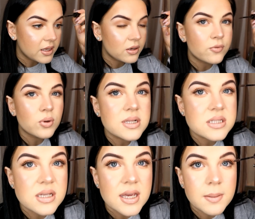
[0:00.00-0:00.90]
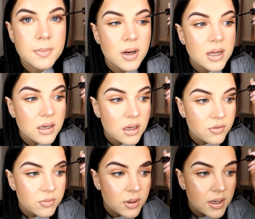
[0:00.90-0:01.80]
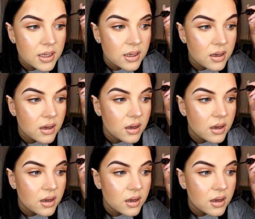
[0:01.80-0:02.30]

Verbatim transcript: uh, I don't know if you can see, but I love my